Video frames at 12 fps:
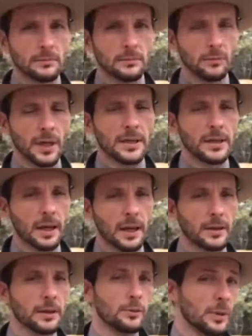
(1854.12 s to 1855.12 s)

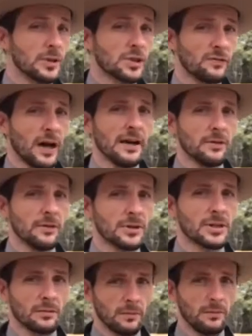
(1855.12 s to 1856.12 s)
indicating they would be
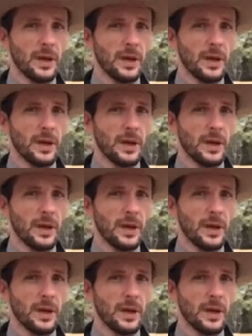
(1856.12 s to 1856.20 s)
survivors,